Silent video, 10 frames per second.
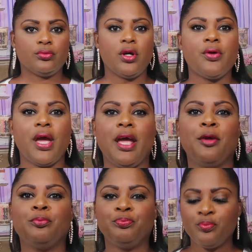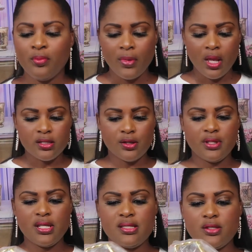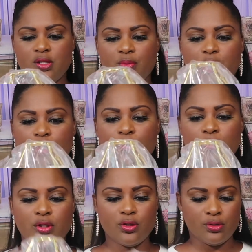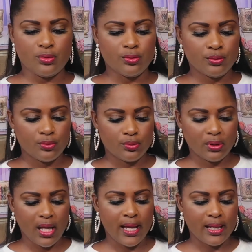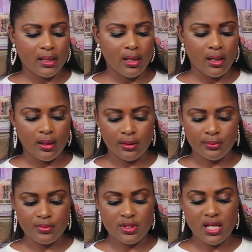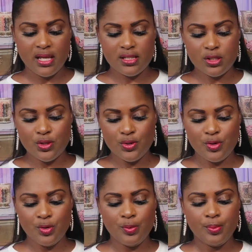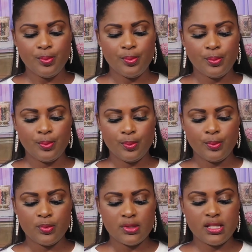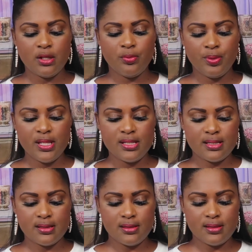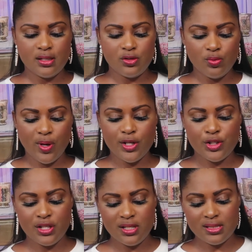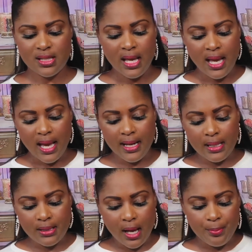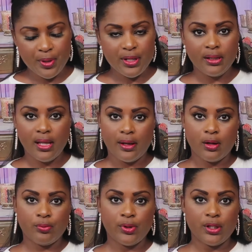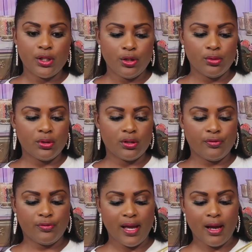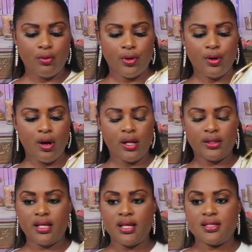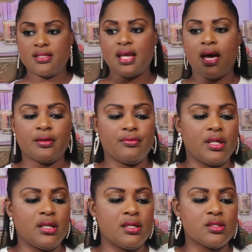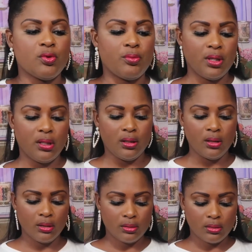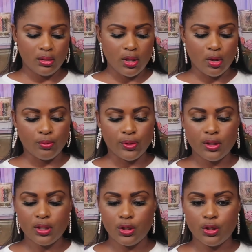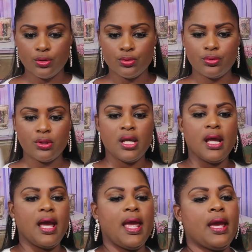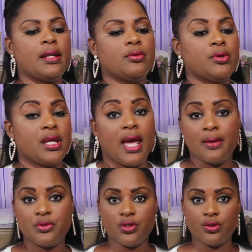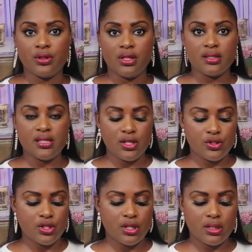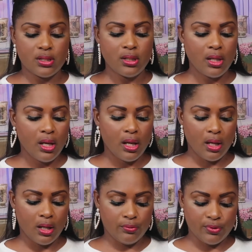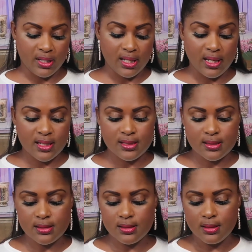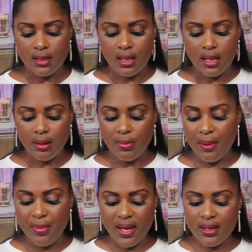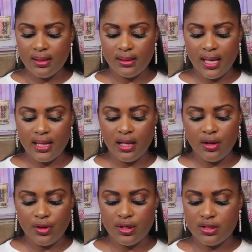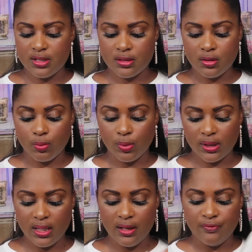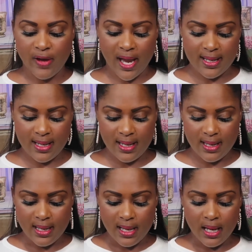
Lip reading: Okay, so these are some cute little like test tube centerpiece situations, and I thought putting like a really cute little flower on the inside of these would be, you know, really cute, and it would capture the attention of the guests by making that area just look really inviting.